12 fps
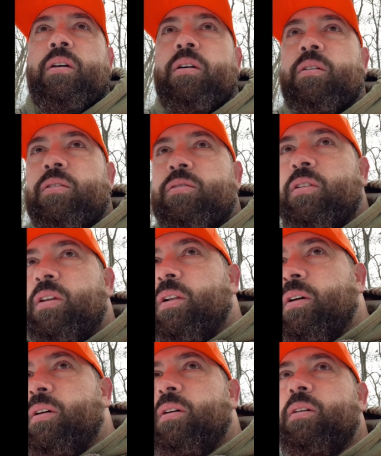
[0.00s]
We seen
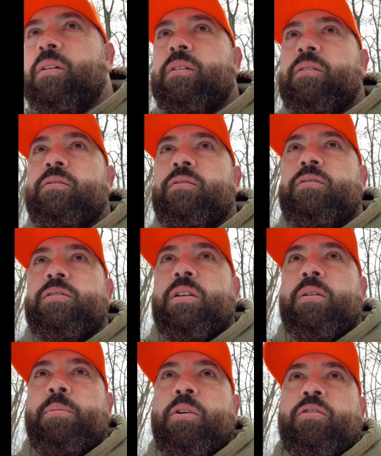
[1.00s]

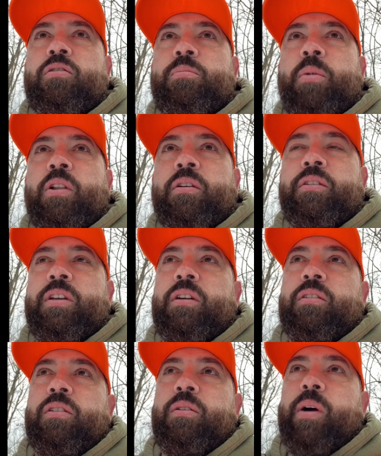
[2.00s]
a bunch of smaller deer
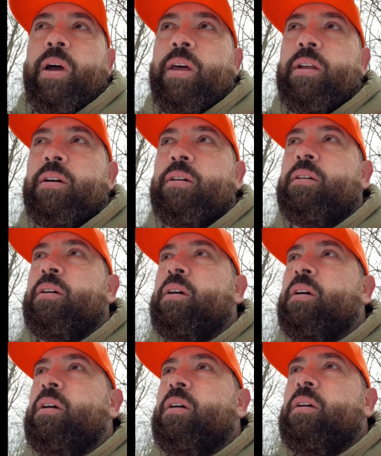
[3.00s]
too. I had a
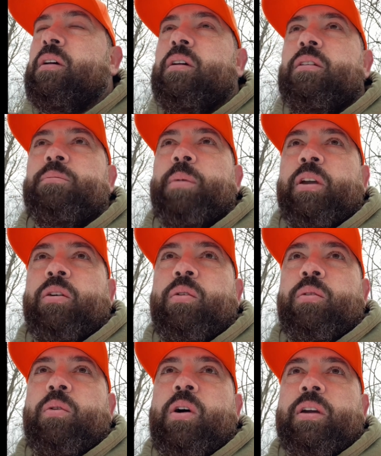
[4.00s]
spike
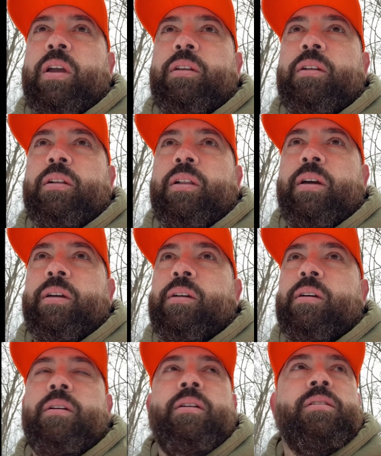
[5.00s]
horn walk into like
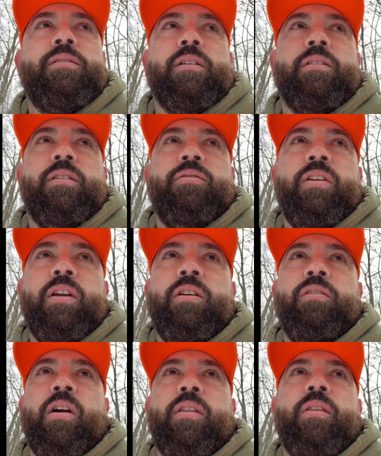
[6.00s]
60 feet
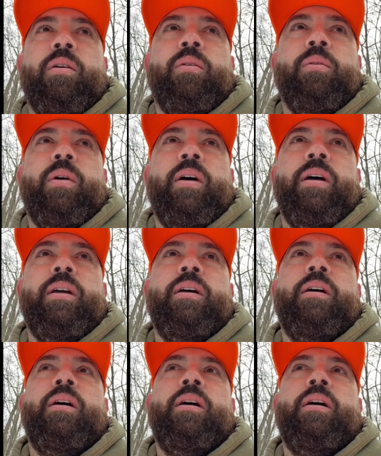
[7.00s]
grunting the whole way.